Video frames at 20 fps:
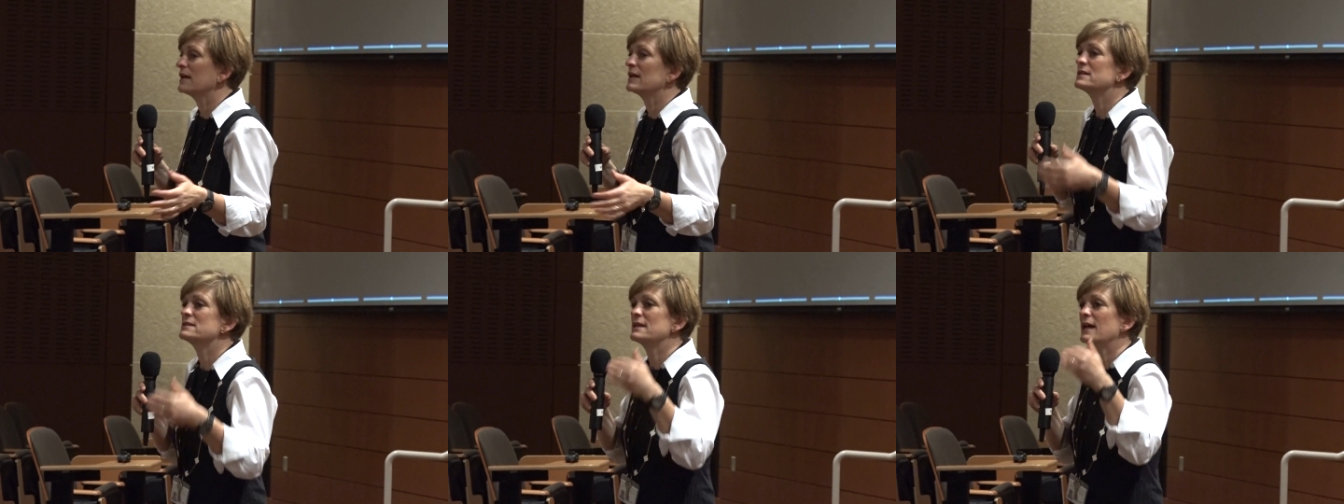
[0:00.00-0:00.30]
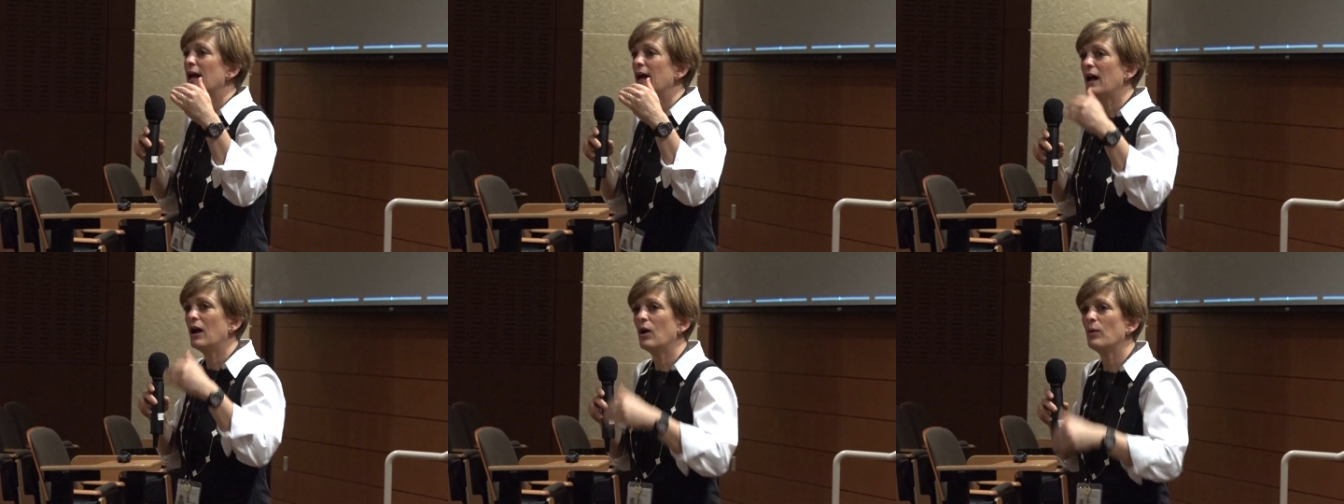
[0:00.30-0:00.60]
to
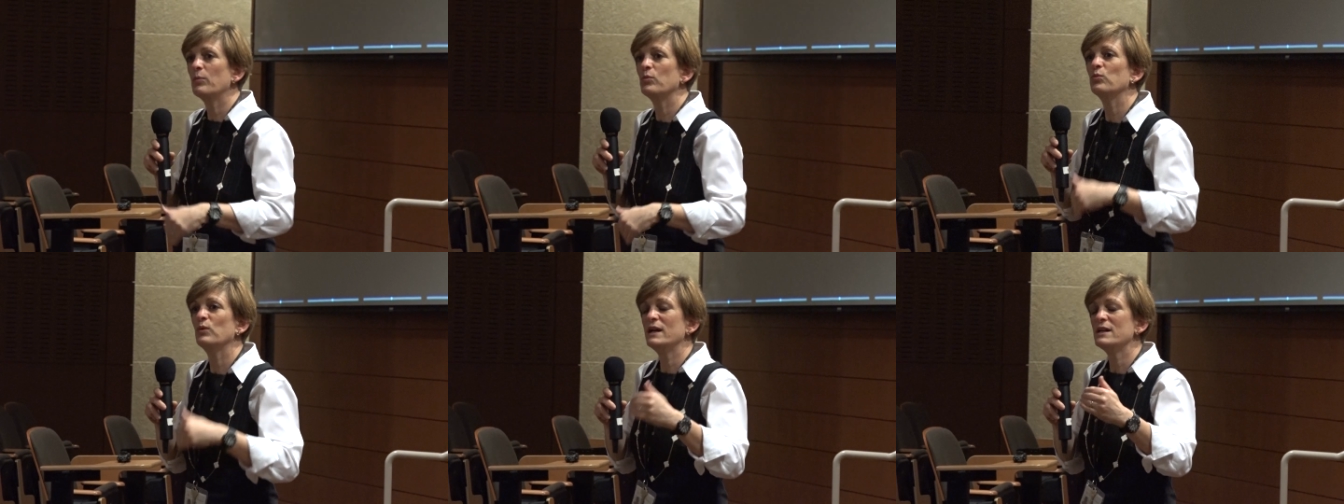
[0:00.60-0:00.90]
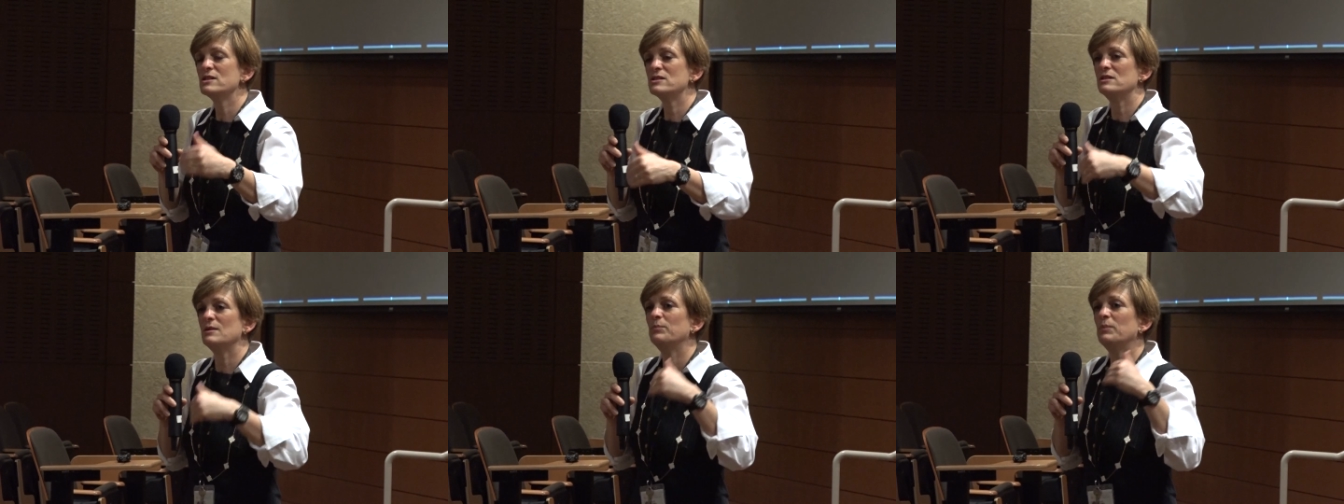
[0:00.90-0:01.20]
help
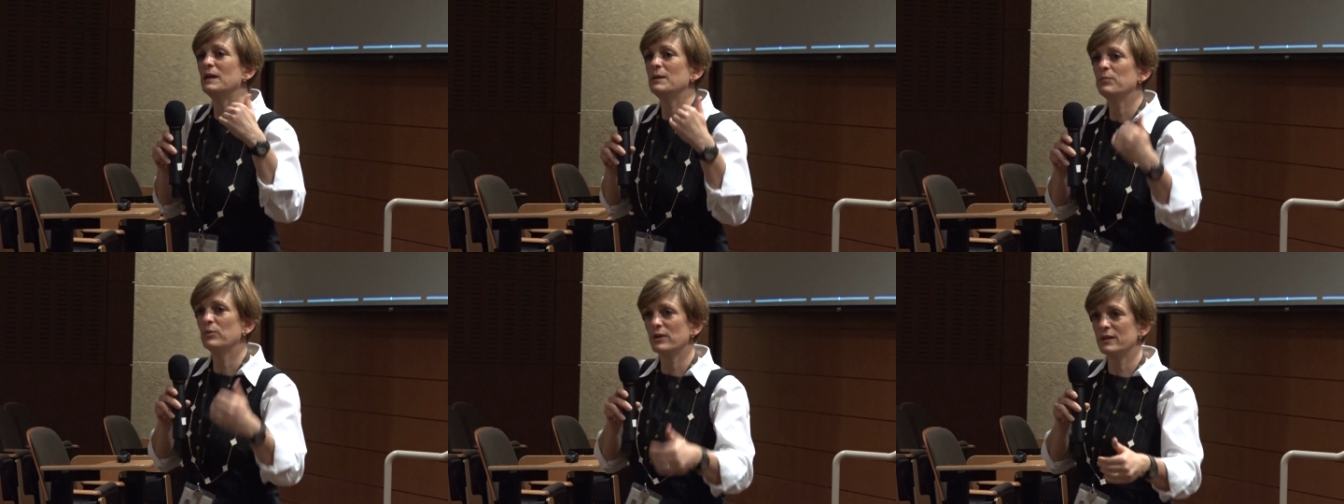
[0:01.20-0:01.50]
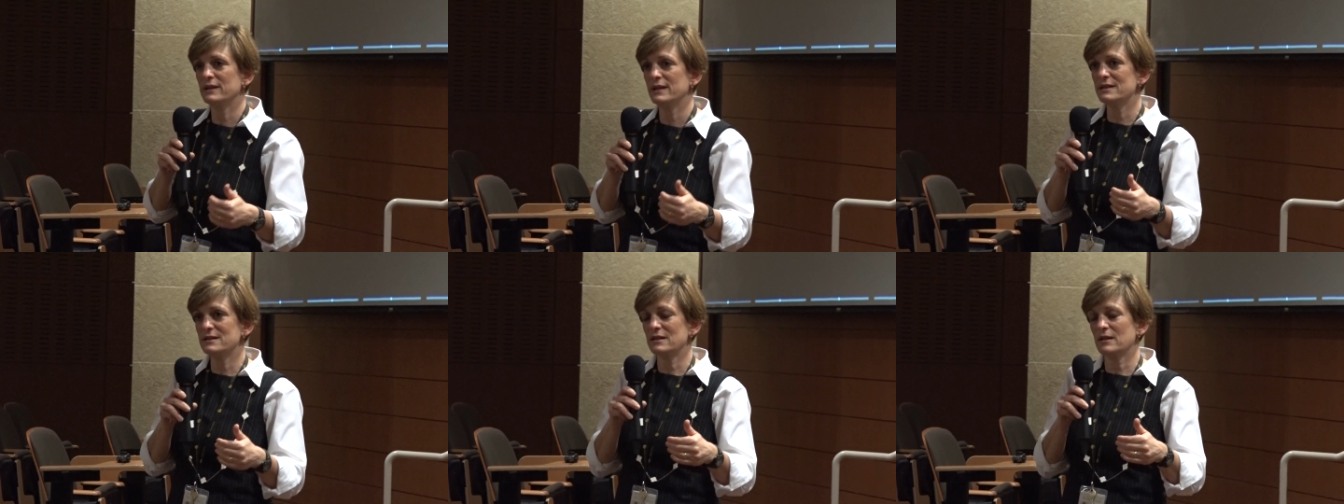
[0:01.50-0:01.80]
reach the people
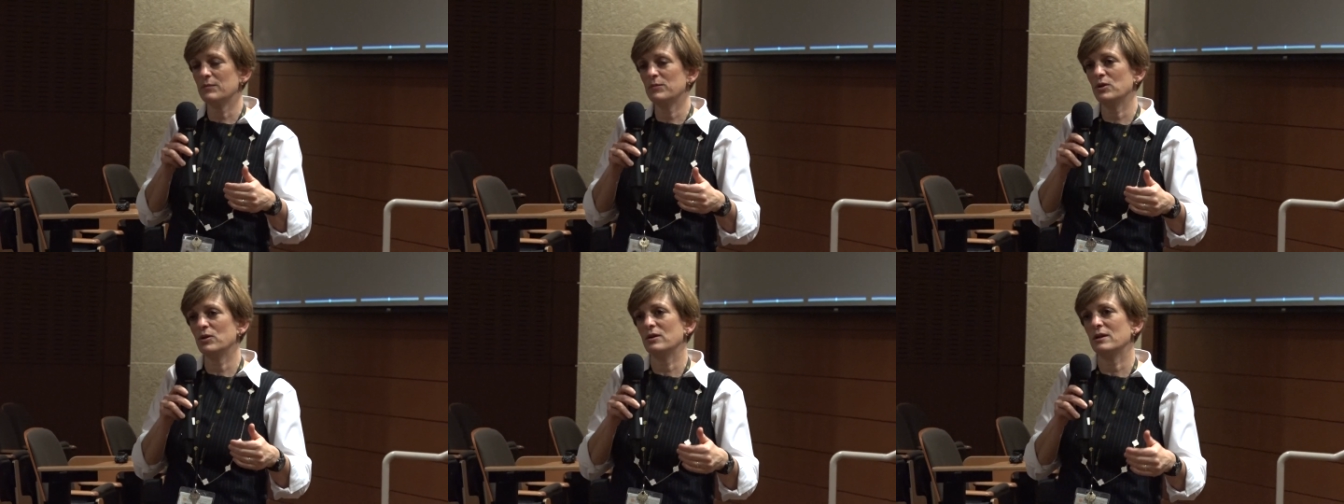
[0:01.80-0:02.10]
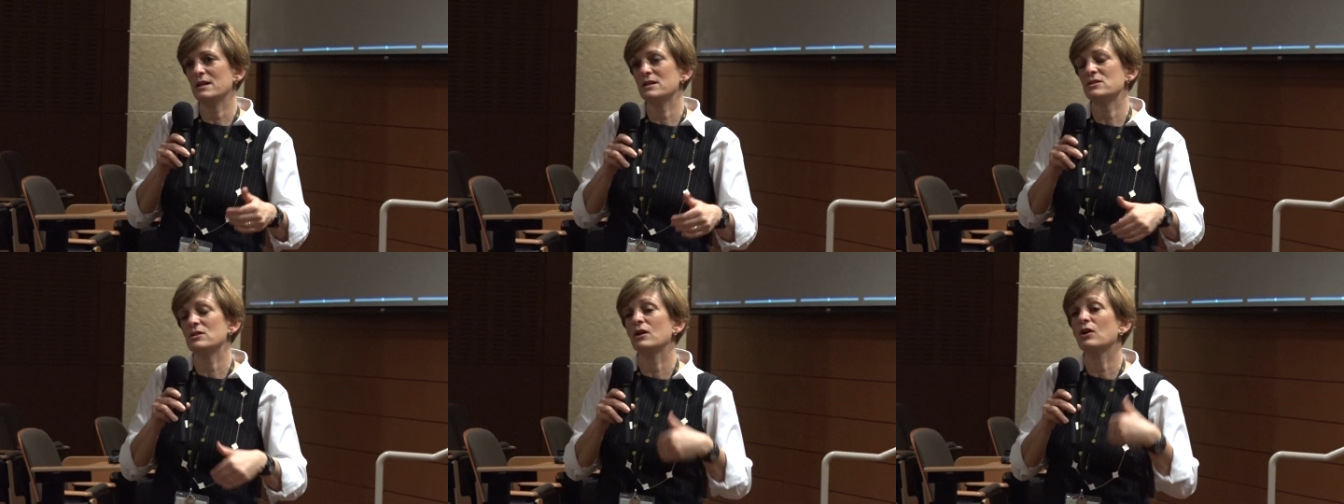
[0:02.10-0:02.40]
in these
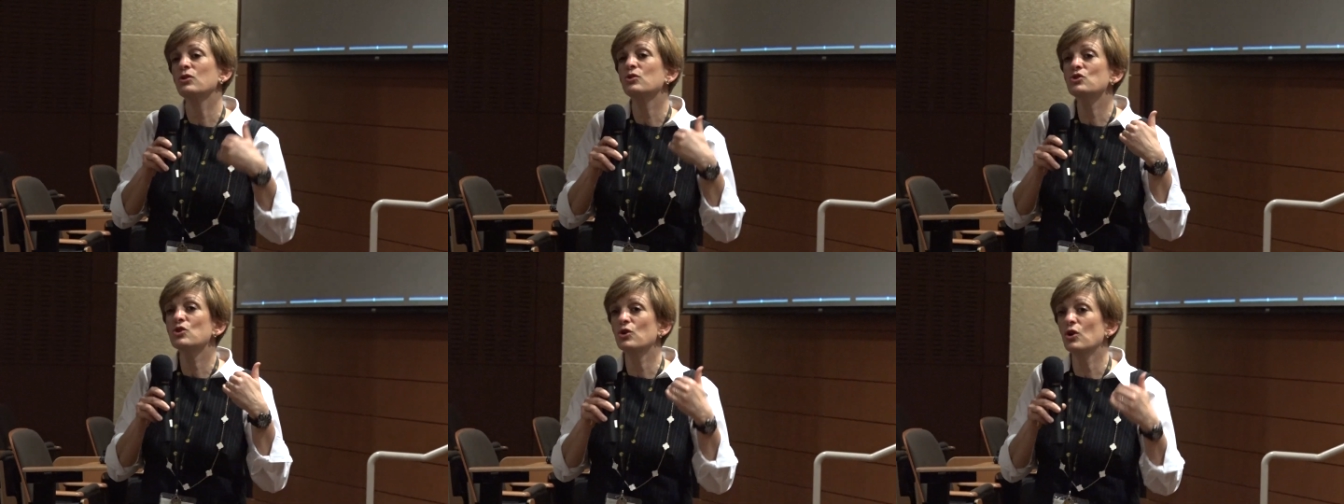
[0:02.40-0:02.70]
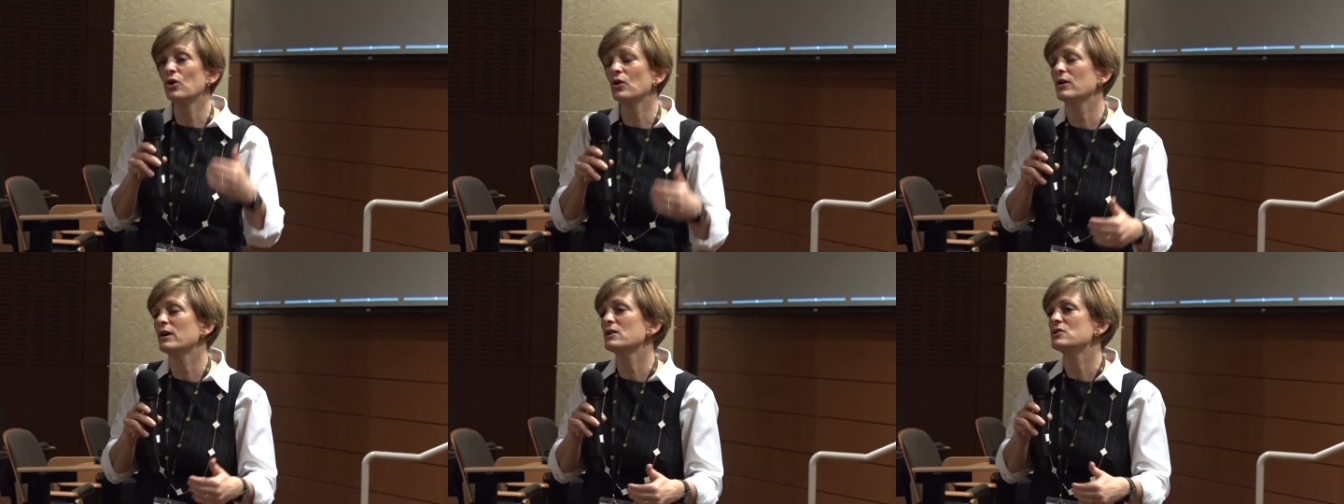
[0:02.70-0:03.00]
communities, to
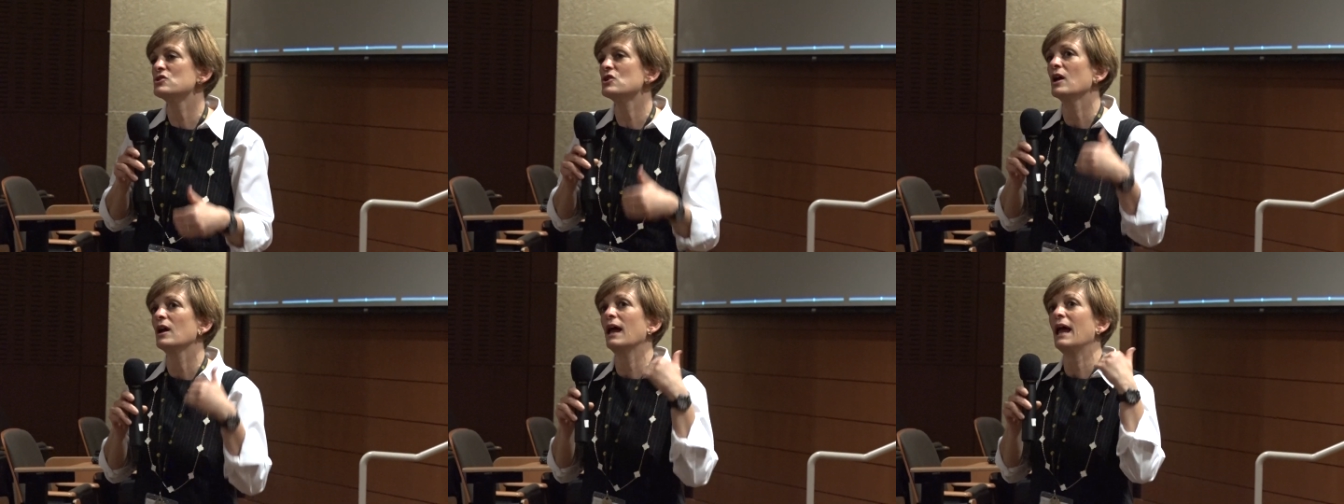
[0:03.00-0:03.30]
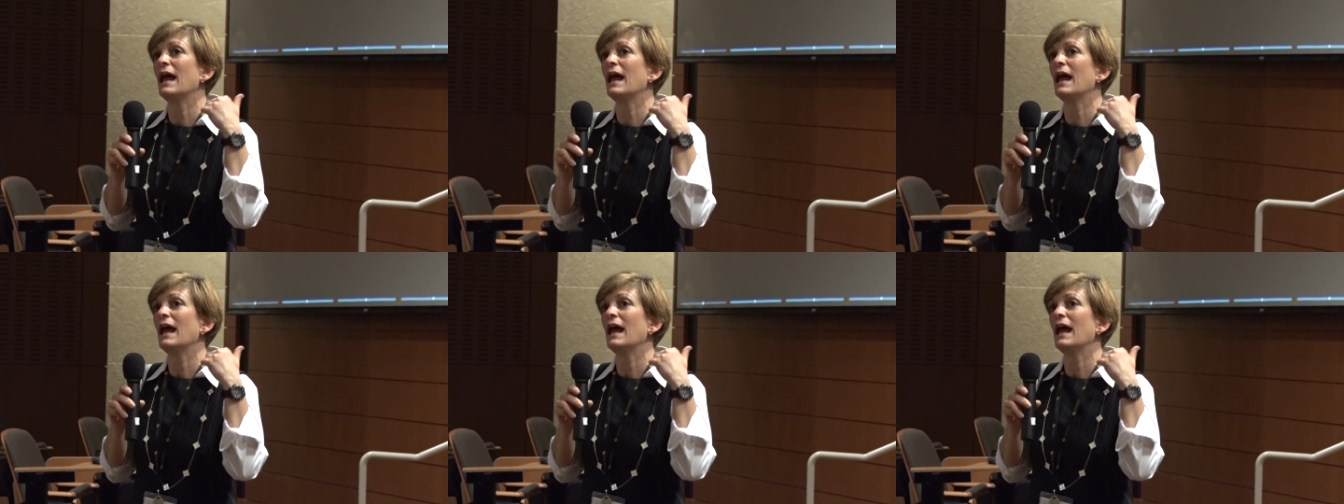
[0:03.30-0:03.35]
encourage